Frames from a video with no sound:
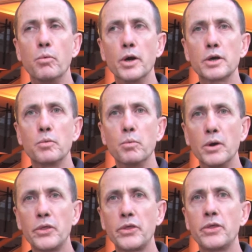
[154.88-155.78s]
work
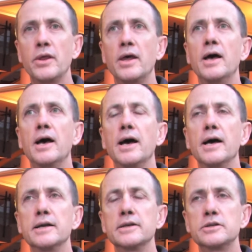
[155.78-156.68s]
with
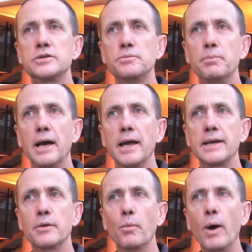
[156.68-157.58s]

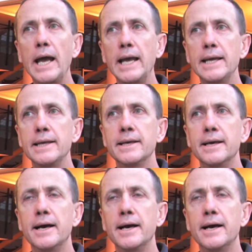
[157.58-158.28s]
in a way,